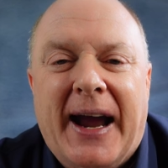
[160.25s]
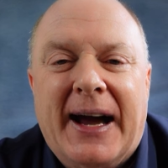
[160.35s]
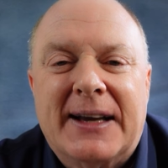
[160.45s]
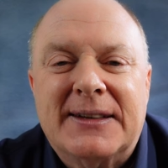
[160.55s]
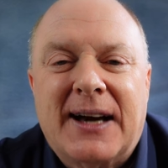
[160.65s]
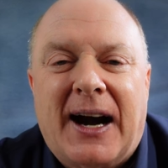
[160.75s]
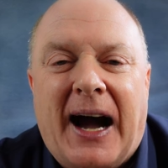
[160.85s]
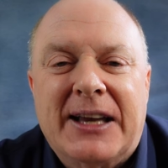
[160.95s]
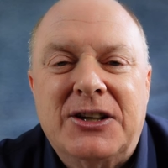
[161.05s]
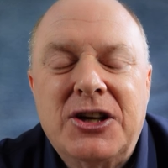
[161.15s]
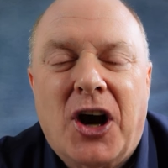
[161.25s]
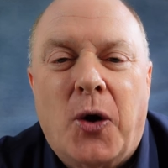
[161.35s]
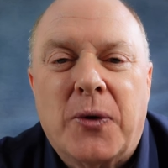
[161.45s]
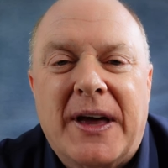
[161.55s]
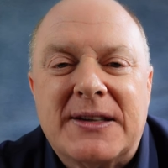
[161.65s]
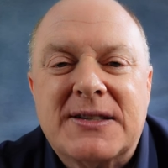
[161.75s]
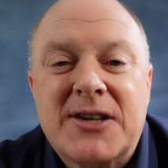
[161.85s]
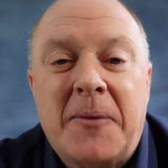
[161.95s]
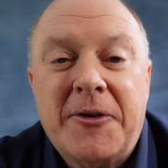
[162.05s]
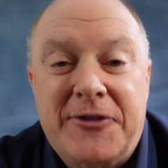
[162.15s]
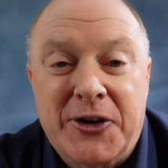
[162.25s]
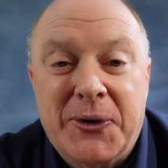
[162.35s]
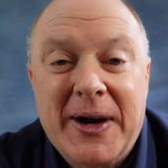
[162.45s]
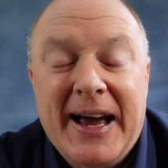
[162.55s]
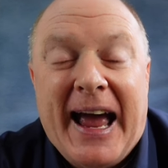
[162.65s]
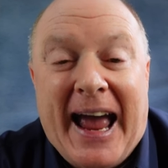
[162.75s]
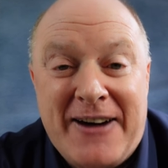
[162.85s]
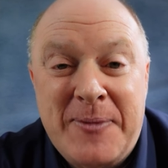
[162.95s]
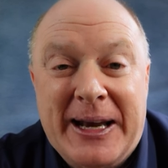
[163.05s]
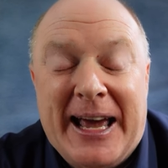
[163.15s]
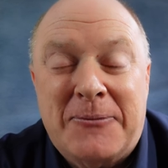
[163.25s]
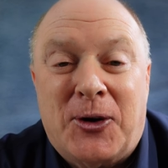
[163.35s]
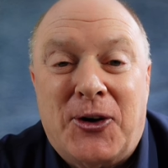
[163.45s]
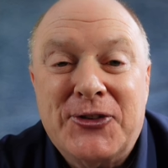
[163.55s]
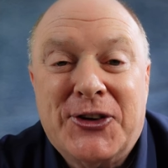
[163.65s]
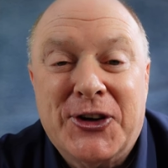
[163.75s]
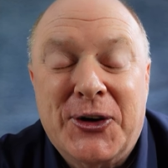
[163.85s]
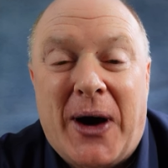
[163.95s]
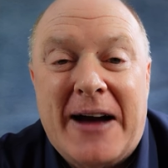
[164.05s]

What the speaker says: and I know that some of you have been able to.